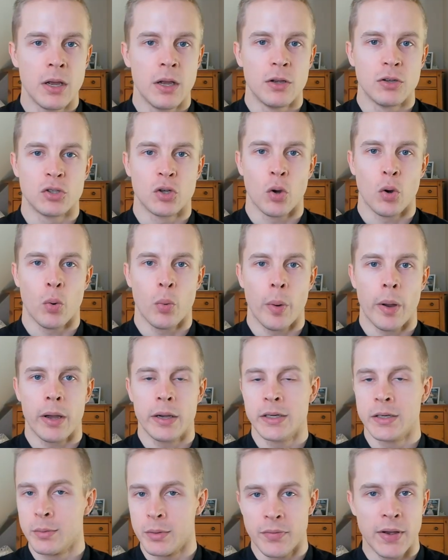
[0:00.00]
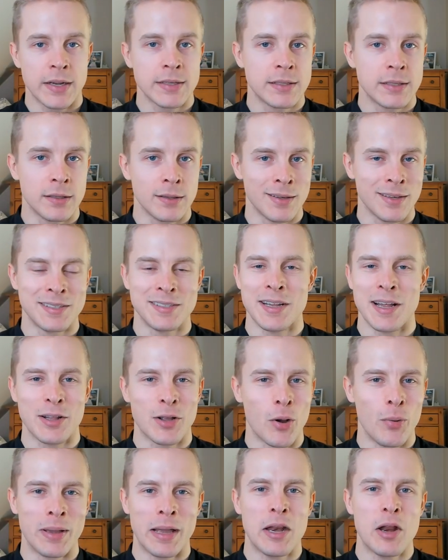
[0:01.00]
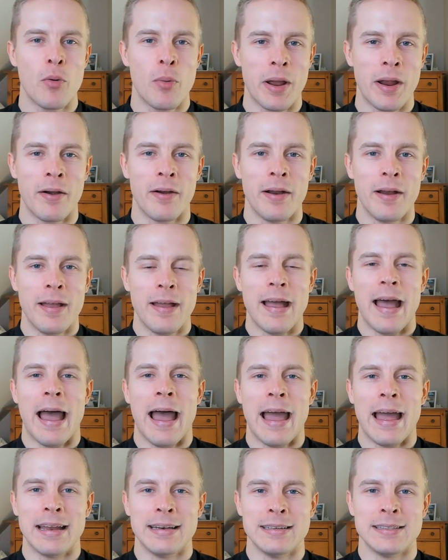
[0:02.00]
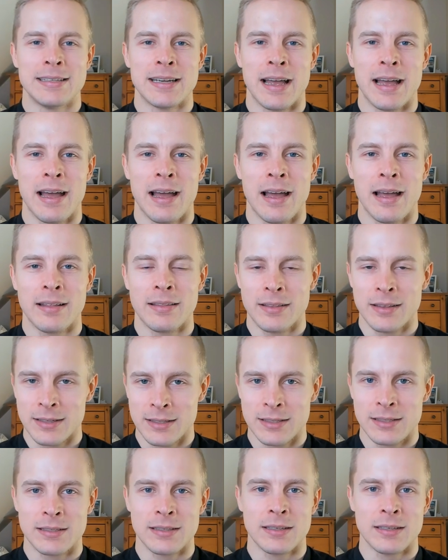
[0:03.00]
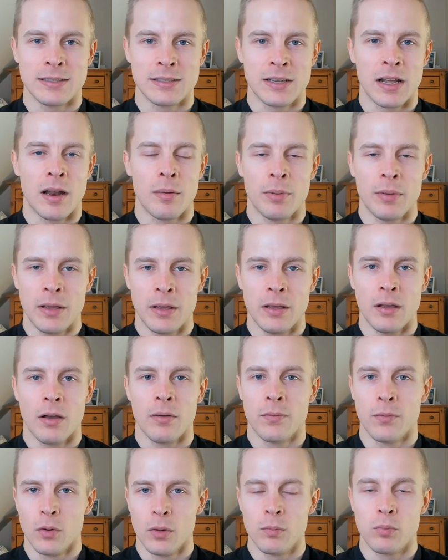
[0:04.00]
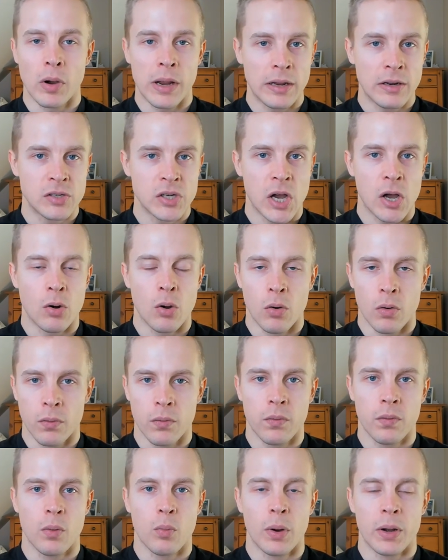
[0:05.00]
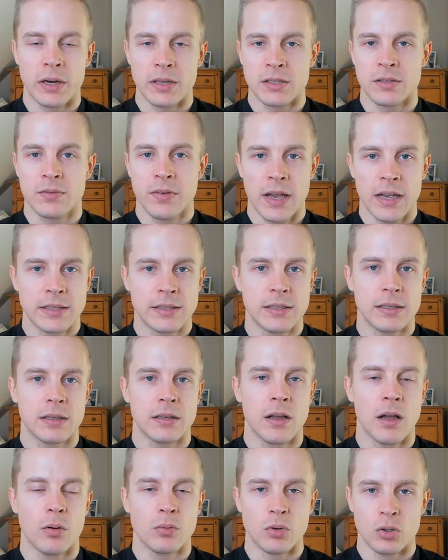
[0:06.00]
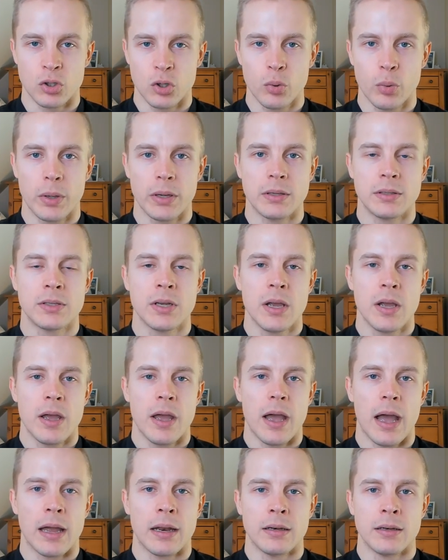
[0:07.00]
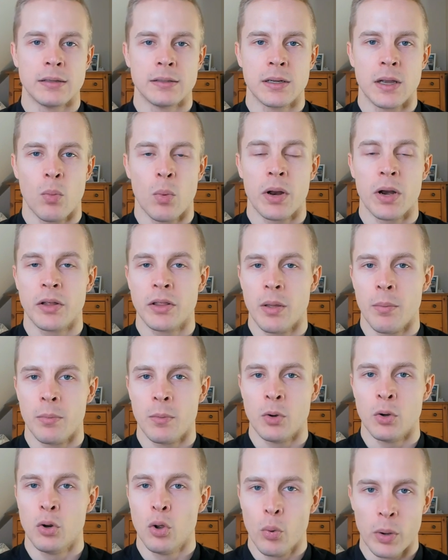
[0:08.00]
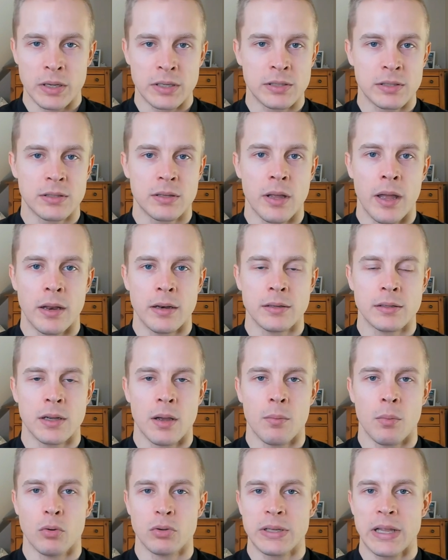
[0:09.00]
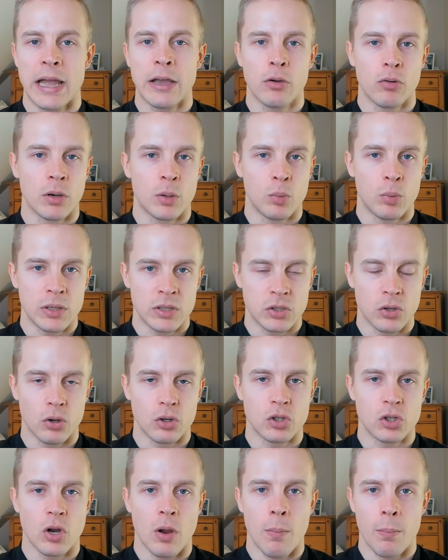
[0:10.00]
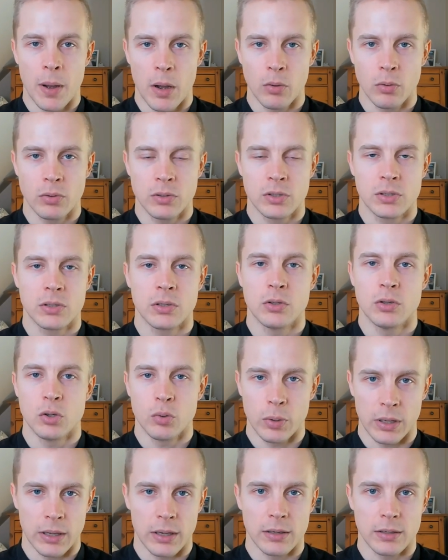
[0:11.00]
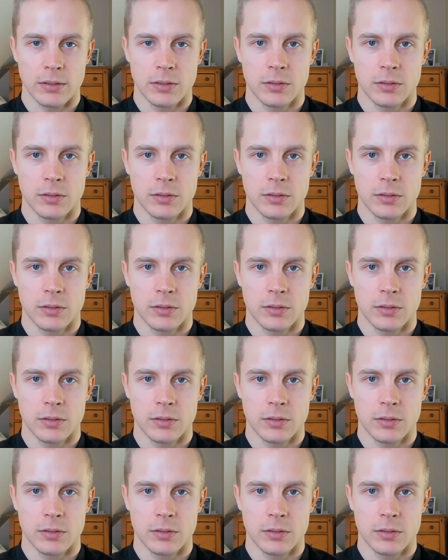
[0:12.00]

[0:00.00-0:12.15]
So uh, intermittent fasting is not going anywhere and uh, this is going to be a full breakdown of what is fasting, how to do it and uh, what are the newest and uh, most accurate research about doing it.